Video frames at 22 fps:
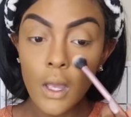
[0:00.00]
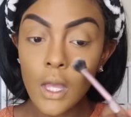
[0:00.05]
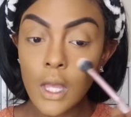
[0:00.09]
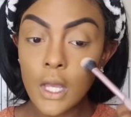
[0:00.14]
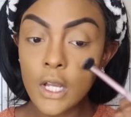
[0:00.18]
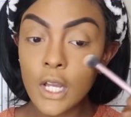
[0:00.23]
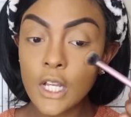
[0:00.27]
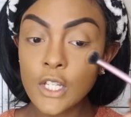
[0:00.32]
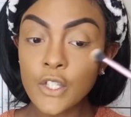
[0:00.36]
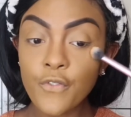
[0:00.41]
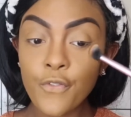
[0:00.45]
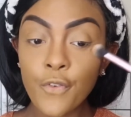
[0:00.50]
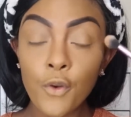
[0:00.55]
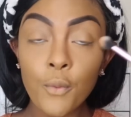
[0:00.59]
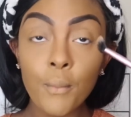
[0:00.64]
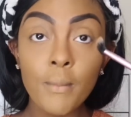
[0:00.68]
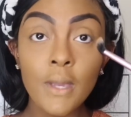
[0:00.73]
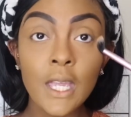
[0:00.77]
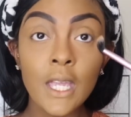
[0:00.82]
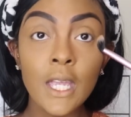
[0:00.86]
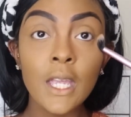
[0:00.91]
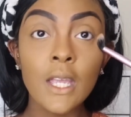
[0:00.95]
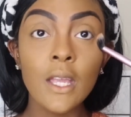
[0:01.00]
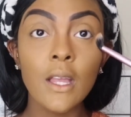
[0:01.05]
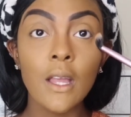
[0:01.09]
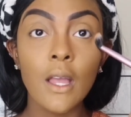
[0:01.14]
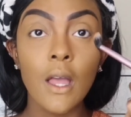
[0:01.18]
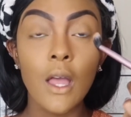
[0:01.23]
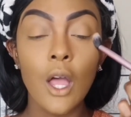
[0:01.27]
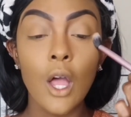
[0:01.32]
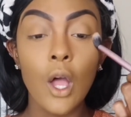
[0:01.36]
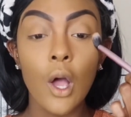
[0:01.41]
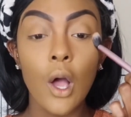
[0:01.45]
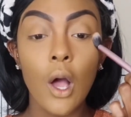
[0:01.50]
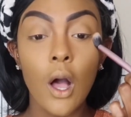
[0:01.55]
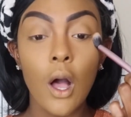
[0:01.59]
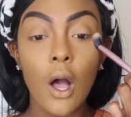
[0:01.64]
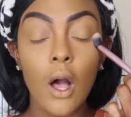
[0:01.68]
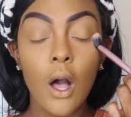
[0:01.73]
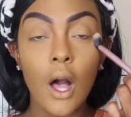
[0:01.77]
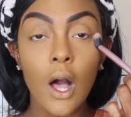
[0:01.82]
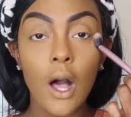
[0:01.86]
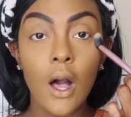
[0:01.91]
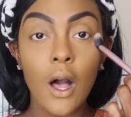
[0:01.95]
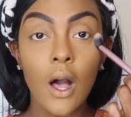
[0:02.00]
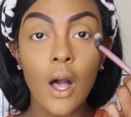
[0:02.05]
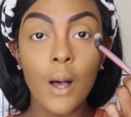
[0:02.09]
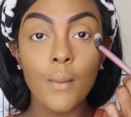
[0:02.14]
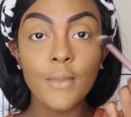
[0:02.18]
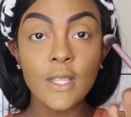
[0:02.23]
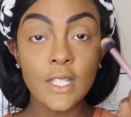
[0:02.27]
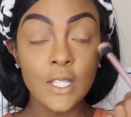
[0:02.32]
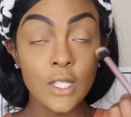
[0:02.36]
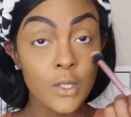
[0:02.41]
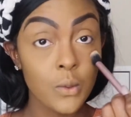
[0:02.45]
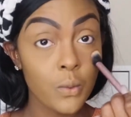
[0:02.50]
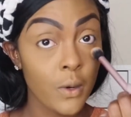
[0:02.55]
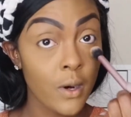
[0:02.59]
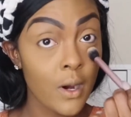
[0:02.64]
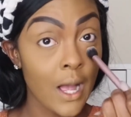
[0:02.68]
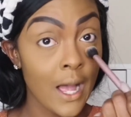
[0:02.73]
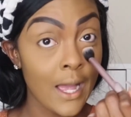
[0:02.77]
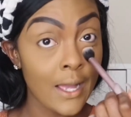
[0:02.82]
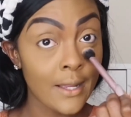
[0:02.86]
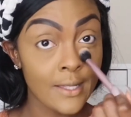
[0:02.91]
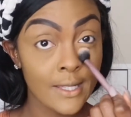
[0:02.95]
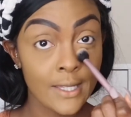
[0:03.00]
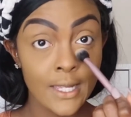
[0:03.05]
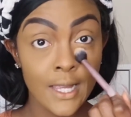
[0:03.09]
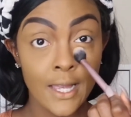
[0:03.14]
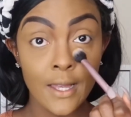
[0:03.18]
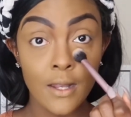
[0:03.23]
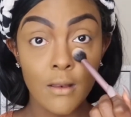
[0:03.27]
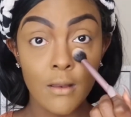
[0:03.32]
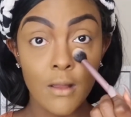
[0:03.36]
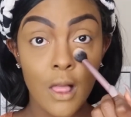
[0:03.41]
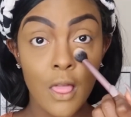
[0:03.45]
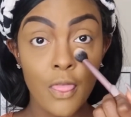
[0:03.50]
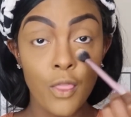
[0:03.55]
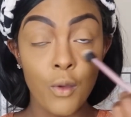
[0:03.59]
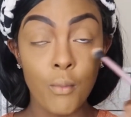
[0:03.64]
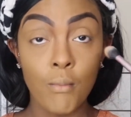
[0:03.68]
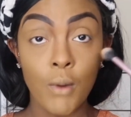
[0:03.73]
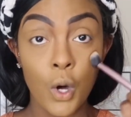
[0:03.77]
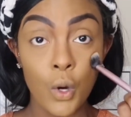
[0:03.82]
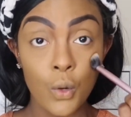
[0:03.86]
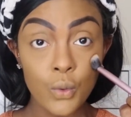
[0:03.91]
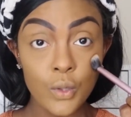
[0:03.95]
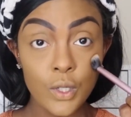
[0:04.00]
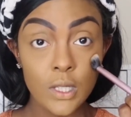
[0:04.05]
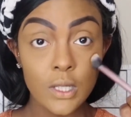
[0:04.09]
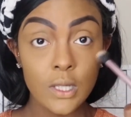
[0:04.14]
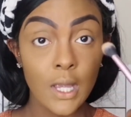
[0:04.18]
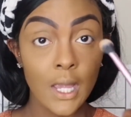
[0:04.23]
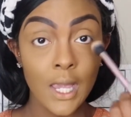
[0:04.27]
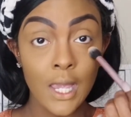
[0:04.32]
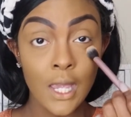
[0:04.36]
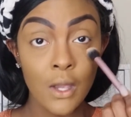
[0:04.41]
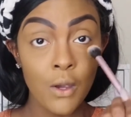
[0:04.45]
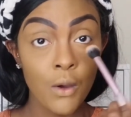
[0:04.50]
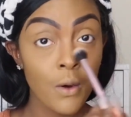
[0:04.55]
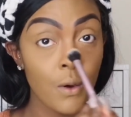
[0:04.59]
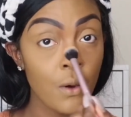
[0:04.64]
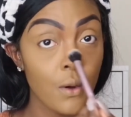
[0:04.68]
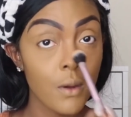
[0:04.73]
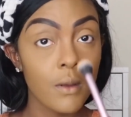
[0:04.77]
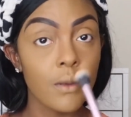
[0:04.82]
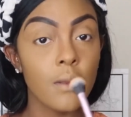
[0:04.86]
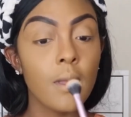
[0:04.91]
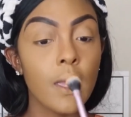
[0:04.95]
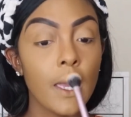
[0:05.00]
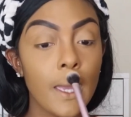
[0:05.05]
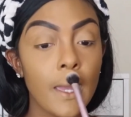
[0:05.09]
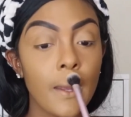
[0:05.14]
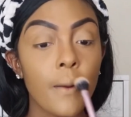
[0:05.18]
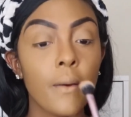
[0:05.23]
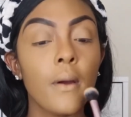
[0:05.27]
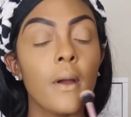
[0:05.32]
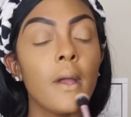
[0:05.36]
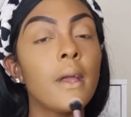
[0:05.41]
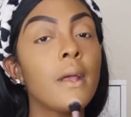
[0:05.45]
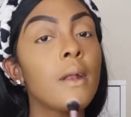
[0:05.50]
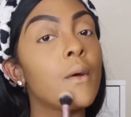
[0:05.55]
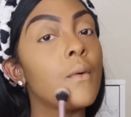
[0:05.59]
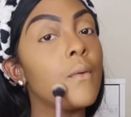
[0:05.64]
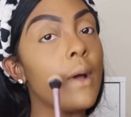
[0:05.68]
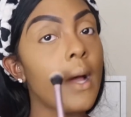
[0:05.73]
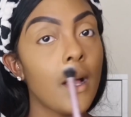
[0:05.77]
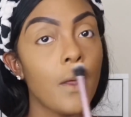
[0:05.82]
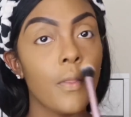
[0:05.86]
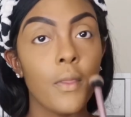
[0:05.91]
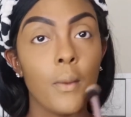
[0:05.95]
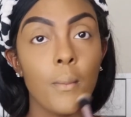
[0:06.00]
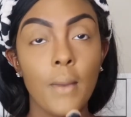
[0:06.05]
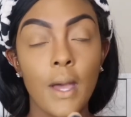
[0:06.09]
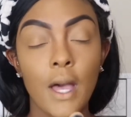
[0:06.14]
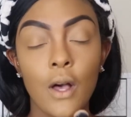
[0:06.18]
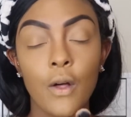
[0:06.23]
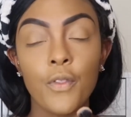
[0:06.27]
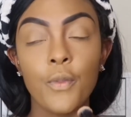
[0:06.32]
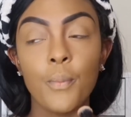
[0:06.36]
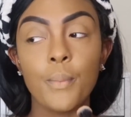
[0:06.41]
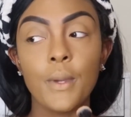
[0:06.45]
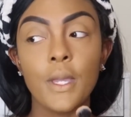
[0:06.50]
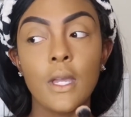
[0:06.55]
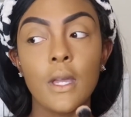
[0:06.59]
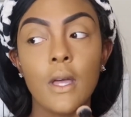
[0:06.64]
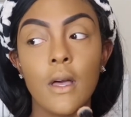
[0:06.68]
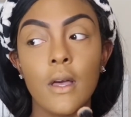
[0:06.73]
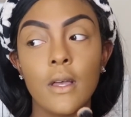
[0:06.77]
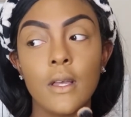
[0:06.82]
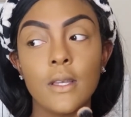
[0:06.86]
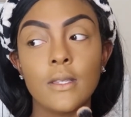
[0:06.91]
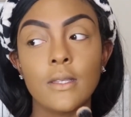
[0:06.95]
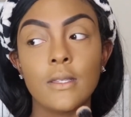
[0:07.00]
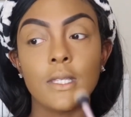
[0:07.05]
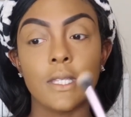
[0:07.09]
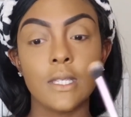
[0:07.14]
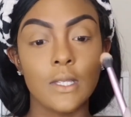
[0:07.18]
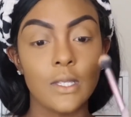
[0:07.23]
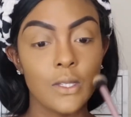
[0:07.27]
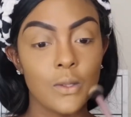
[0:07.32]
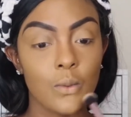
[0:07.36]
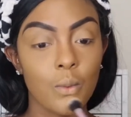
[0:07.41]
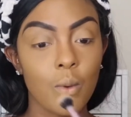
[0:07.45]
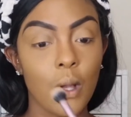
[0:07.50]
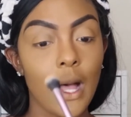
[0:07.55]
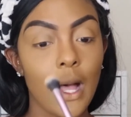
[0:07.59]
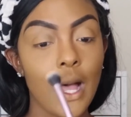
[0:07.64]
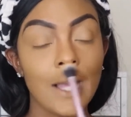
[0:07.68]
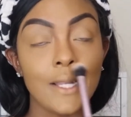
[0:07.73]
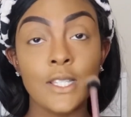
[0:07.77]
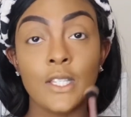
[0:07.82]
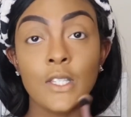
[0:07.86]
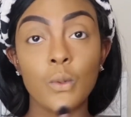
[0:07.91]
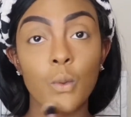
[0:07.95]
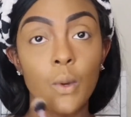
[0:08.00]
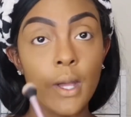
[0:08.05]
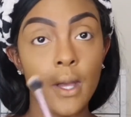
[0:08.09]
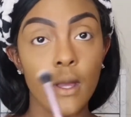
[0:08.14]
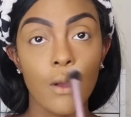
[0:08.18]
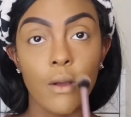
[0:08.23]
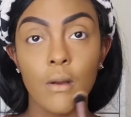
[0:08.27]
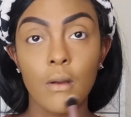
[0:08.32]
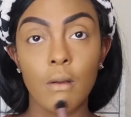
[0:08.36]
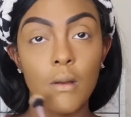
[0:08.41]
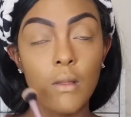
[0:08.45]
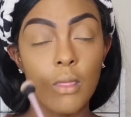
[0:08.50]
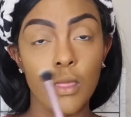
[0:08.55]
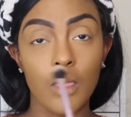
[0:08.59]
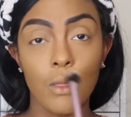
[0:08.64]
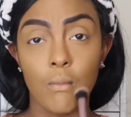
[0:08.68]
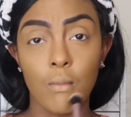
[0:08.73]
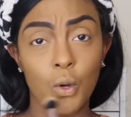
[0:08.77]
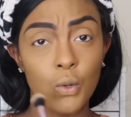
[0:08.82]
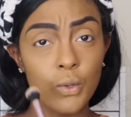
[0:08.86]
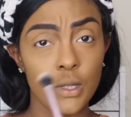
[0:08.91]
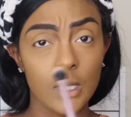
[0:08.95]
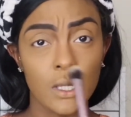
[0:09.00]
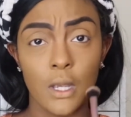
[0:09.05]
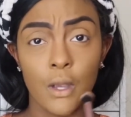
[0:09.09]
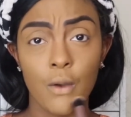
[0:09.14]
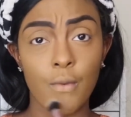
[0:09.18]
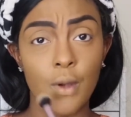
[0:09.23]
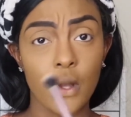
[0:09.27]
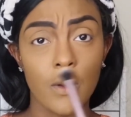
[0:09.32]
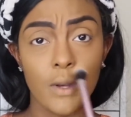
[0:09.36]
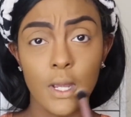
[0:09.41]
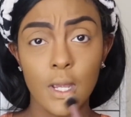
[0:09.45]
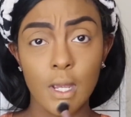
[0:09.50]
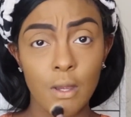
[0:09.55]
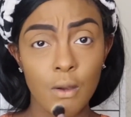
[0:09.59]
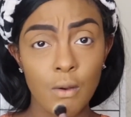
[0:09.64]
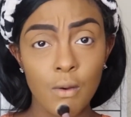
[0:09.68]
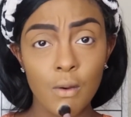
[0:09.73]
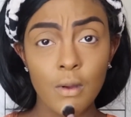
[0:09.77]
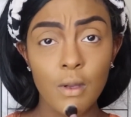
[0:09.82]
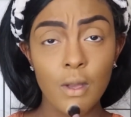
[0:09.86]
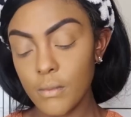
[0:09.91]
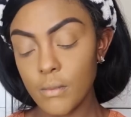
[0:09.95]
because for me, this is where I set the most, here and around the mouth, because this is, I sweat the mostly around here.